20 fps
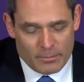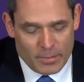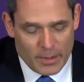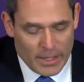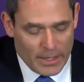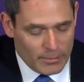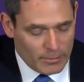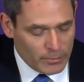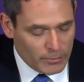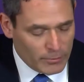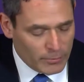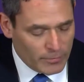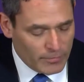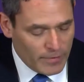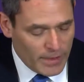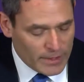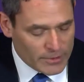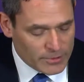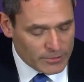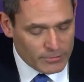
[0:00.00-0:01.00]
been able to
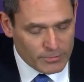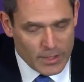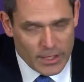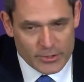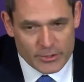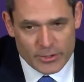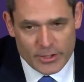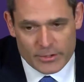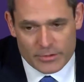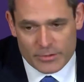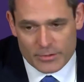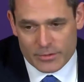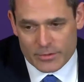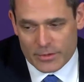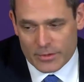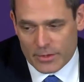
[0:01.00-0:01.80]
advance to Rochester and